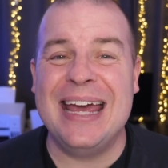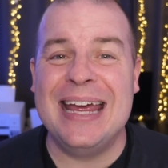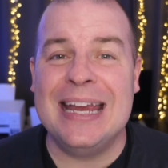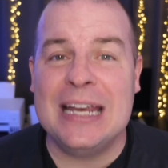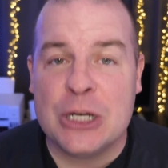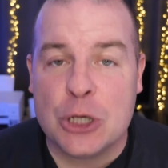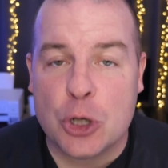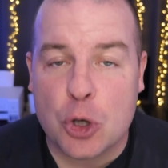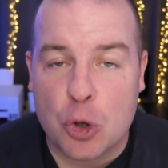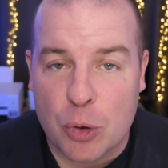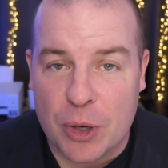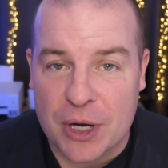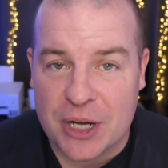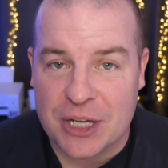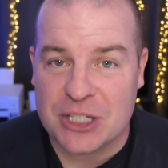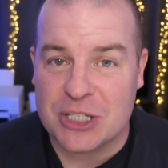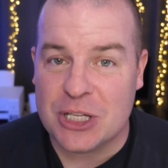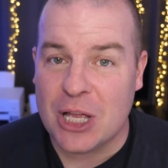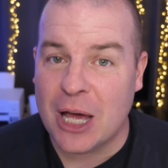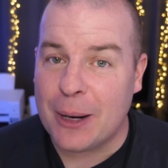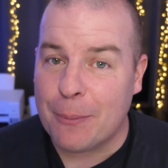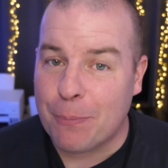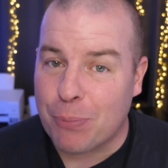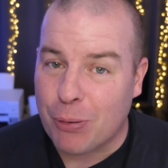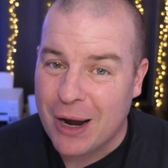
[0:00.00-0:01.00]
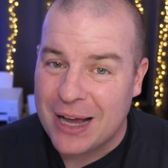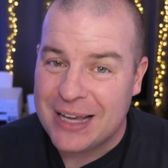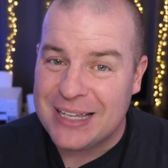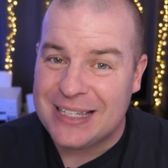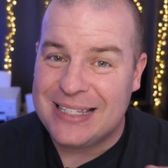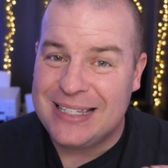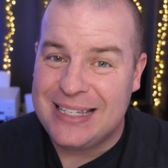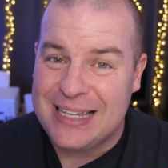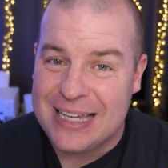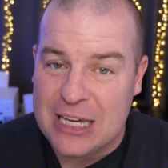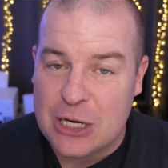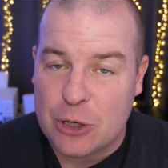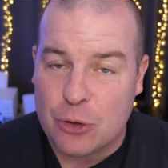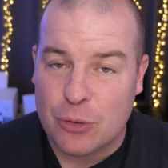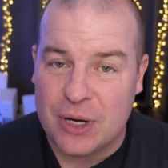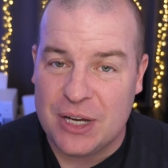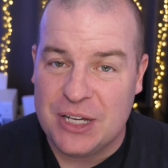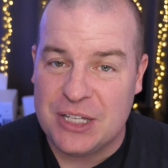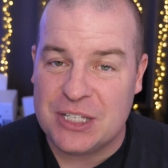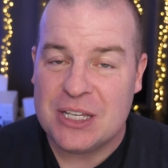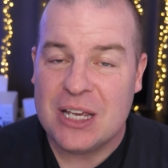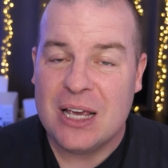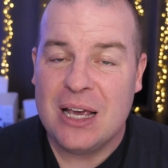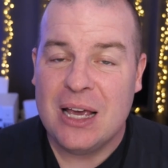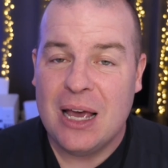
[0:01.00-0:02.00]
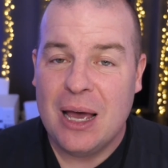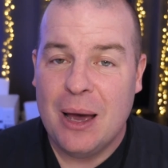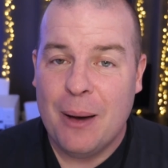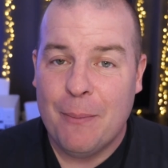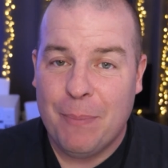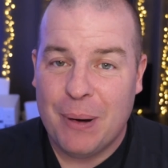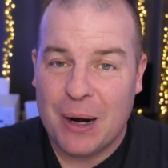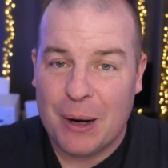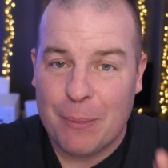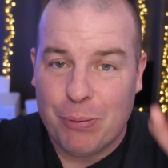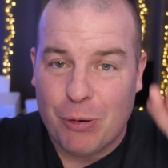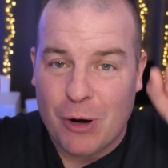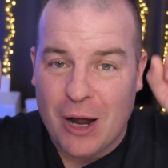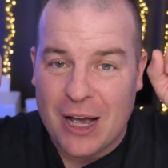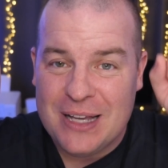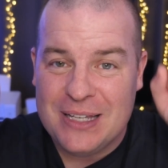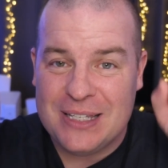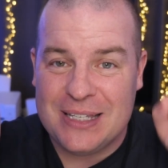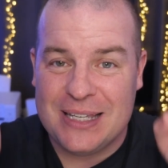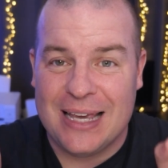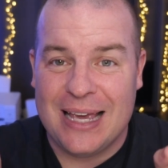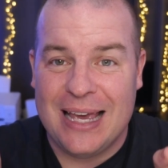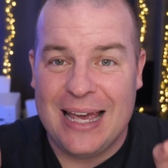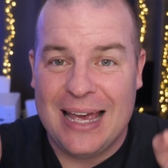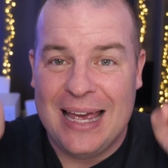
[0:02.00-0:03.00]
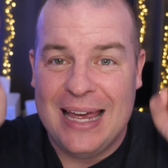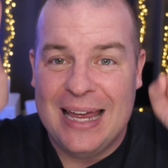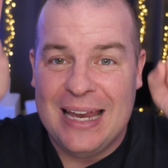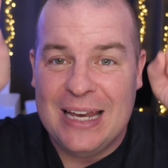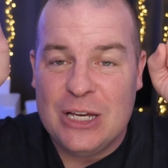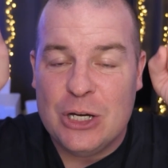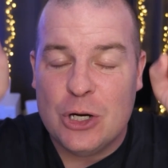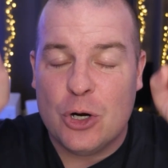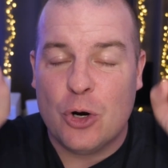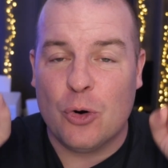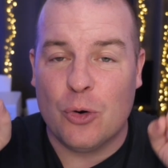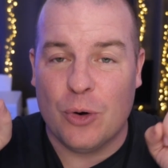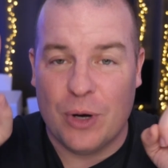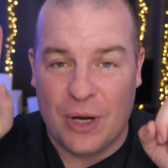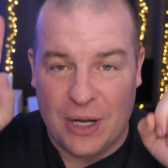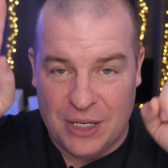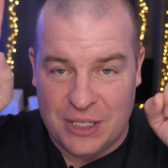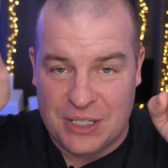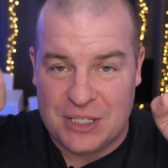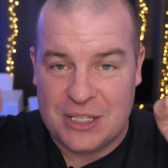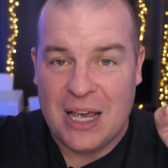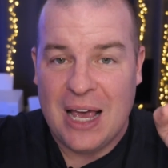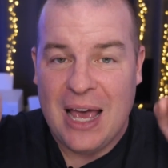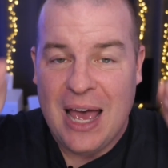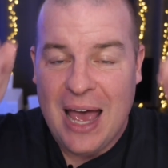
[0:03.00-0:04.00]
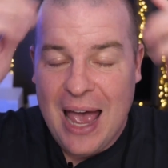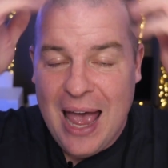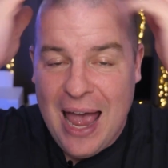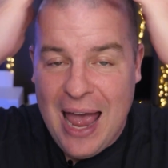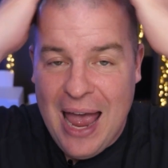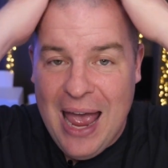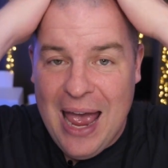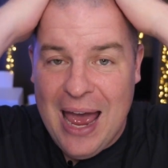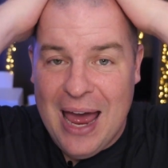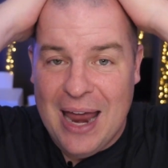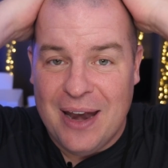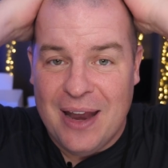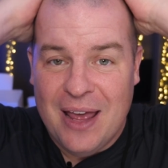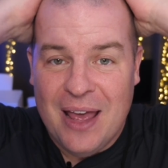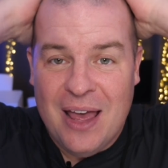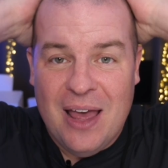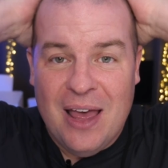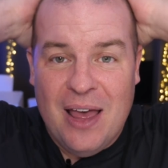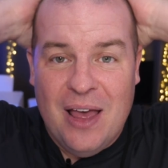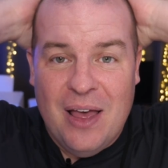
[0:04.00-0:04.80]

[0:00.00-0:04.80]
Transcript: increase, not a price decrease, but a price increase. And